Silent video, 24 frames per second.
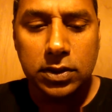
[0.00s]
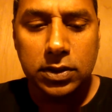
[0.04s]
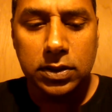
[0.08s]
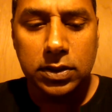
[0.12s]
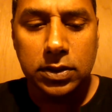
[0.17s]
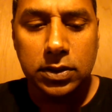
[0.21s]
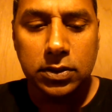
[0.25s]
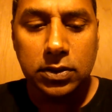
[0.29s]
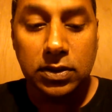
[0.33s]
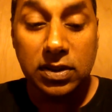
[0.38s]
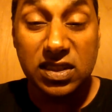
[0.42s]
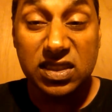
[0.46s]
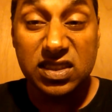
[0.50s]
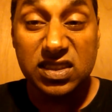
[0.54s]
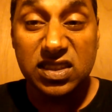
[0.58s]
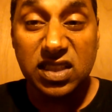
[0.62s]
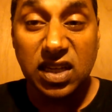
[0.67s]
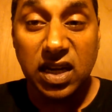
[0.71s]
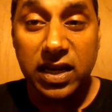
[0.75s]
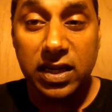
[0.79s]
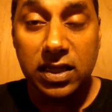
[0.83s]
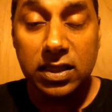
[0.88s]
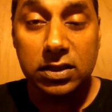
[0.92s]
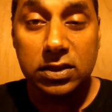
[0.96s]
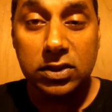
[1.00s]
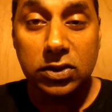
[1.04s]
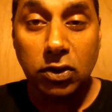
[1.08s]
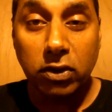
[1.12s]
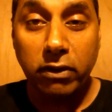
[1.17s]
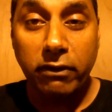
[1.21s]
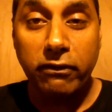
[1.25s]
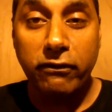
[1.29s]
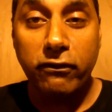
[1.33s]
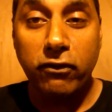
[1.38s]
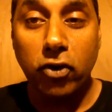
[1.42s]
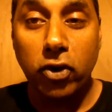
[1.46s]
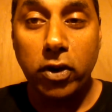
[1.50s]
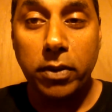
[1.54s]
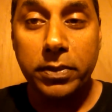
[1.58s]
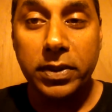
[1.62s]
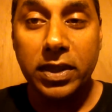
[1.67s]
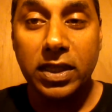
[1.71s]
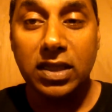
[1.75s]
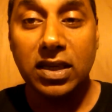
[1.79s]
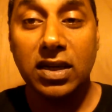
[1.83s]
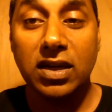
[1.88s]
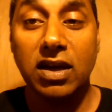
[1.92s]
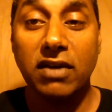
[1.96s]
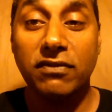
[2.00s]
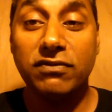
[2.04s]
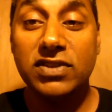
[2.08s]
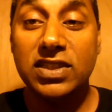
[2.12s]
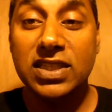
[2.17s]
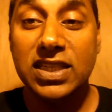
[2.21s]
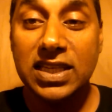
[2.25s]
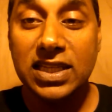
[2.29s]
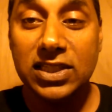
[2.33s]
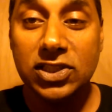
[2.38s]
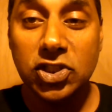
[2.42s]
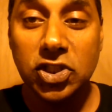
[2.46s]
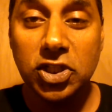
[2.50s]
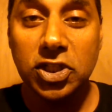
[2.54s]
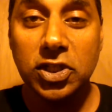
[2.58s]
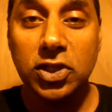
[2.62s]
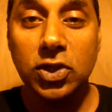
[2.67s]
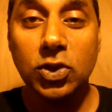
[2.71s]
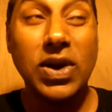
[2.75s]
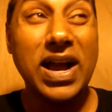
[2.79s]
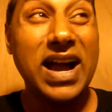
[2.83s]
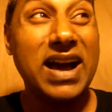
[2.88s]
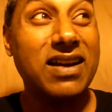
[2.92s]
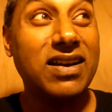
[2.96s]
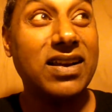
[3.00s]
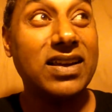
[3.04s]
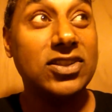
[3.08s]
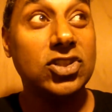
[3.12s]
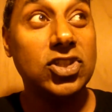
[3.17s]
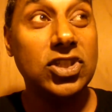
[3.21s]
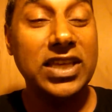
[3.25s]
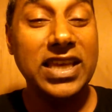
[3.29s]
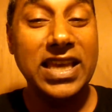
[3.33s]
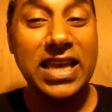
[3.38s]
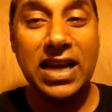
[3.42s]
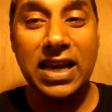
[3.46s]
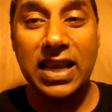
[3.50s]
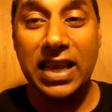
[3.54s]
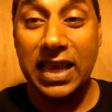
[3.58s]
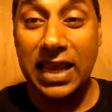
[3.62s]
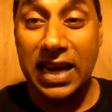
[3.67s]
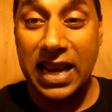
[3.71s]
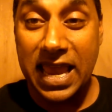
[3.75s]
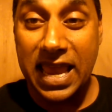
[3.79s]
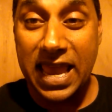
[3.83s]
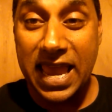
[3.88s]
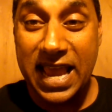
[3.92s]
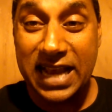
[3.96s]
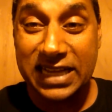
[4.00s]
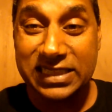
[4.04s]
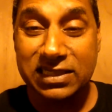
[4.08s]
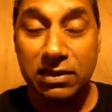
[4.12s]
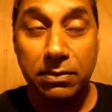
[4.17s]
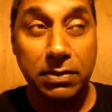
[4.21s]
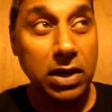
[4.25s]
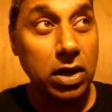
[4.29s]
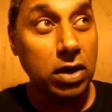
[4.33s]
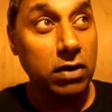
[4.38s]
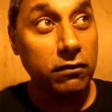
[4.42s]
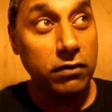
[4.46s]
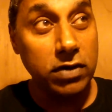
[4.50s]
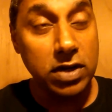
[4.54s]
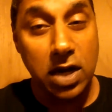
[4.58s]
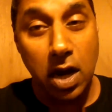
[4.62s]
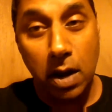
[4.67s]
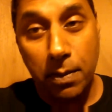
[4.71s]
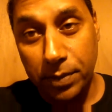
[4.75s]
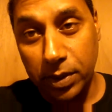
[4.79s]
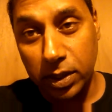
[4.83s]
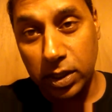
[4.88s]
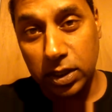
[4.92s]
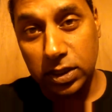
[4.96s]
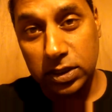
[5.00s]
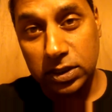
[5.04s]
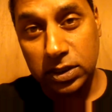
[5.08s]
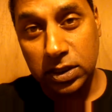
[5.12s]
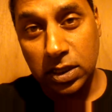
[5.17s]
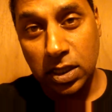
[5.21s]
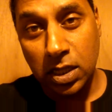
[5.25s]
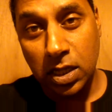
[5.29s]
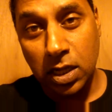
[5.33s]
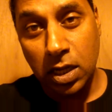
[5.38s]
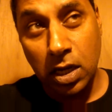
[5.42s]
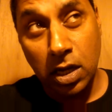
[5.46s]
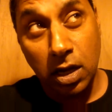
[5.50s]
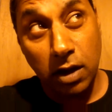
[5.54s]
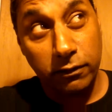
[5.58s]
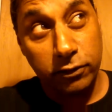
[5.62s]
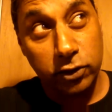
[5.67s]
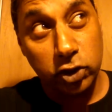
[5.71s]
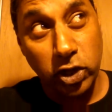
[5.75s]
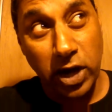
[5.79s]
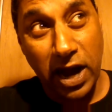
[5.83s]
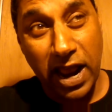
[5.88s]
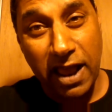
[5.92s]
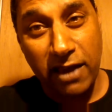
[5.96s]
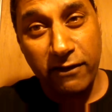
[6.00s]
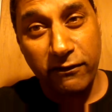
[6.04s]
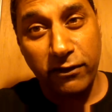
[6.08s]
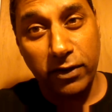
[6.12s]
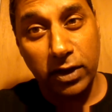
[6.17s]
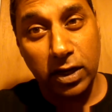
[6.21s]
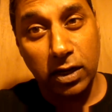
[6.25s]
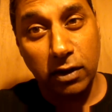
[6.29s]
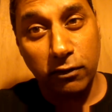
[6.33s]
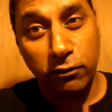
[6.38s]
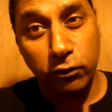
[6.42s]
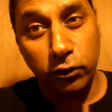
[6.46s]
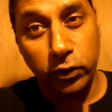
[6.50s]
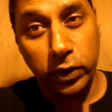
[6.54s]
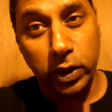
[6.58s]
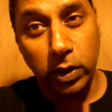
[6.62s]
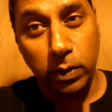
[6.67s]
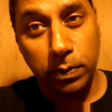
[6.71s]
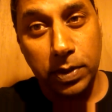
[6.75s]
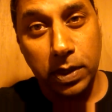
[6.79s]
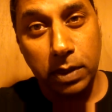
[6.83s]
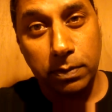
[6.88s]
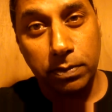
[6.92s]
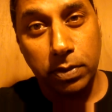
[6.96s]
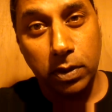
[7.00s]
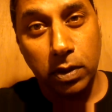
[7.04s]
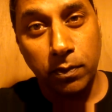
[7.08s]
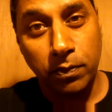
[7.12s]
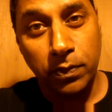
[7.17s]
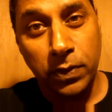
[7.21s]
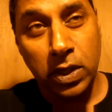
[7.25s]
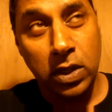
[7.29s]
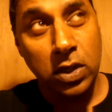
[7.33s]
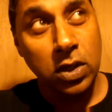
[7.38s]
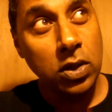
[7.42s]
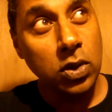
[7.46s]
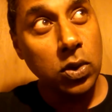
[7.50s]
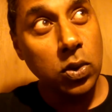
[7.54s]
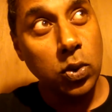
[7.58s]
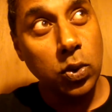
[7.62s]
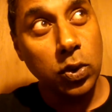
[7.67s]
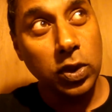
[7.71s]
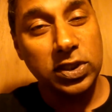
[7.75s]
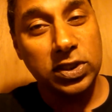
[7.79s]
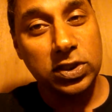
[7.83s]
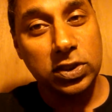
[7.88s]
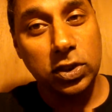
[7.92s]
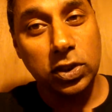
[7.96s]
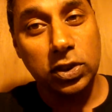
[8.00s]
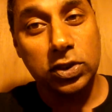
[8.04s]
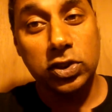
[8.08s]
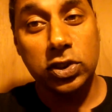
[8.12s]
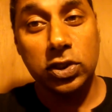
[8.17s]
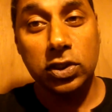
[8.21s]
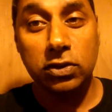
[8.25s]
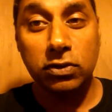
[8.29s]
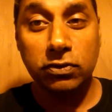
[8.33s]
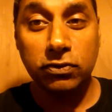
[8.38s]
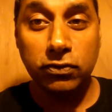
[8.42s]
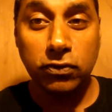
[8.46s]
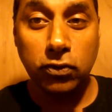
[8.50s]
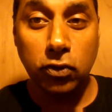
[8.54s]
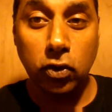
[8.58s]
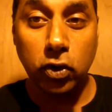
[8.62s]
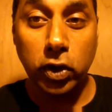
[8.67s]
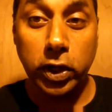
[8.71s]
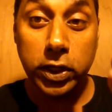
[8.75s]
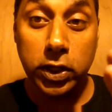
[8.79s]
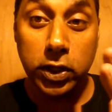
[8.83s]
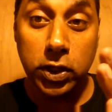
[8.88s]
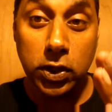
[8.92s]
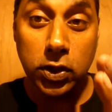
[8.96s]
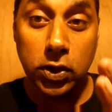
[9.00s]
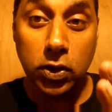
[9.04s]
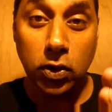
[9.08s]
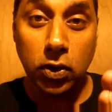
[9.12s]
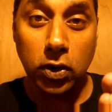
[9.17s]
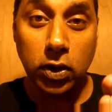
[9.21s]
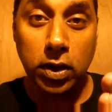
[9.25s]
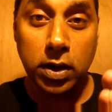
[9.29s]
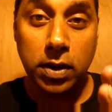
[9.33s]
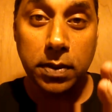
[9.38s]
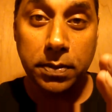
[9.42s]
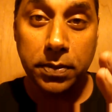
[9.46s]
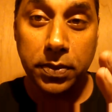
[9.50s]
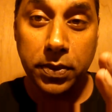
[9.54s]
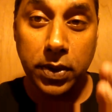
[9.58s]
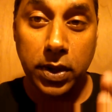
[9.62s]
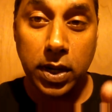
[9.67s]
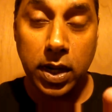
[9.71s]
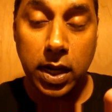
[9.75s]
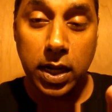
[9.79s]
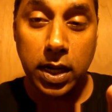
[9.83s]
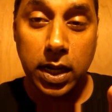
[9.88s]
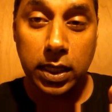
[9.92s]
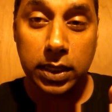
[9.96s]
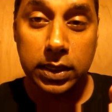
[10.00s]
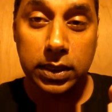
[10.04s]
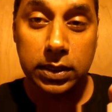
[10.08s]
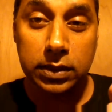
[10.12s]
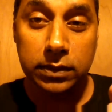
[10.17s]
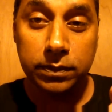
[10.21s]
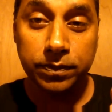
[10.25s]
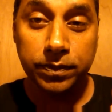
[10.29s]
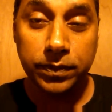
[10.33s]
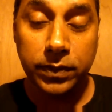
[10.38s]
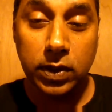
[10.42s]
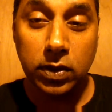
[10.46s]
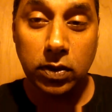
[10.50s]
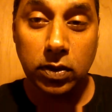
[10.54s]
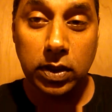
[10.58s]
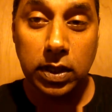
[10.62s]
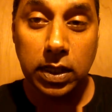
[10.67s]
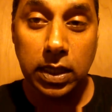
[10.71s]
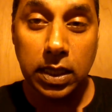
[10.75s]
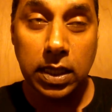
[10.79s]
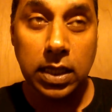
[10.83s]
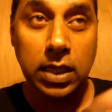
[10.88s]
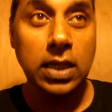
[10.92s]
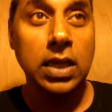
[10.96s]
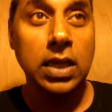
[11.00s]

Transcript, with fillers: to the science or formula of teaching you how to get an X amount of numbers of traffic, of real people who are searching for your product. Okay.